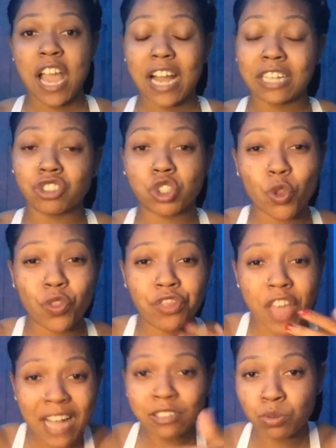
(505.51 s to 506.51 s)
And so
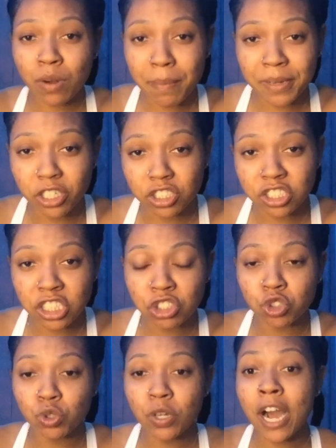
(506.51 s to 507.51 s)
that's what I'm here to teach
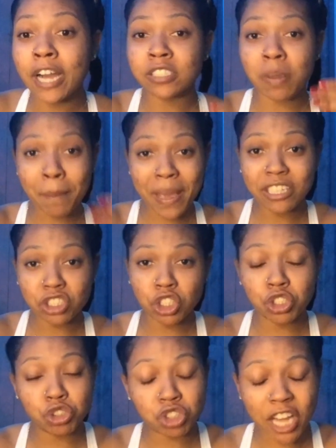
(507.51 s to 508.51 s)
you guys. Make sure
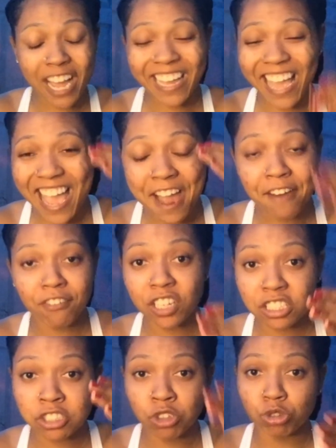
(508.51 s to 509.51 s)
you check every
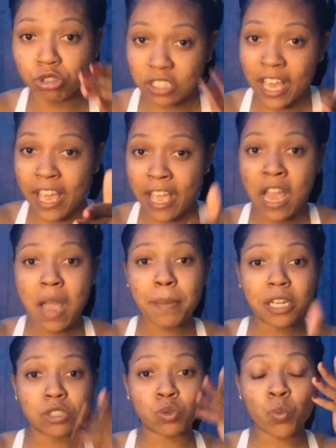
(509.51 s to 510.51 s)
single day
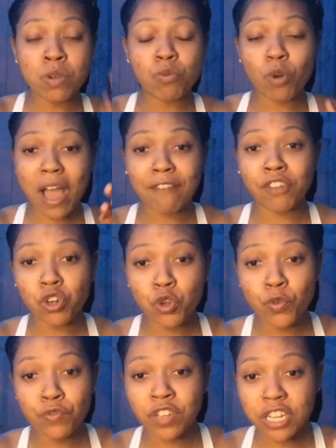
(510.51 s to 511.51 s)
because we will have a new
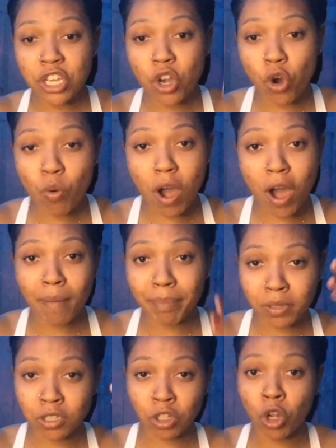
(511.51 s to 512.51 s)
video
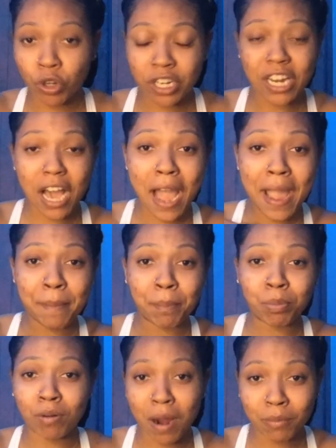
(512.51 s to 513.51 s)
uploaded. I
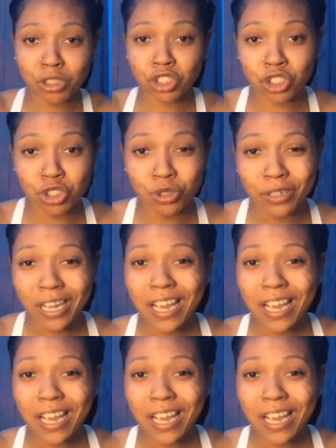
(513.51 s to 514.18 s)
promise you,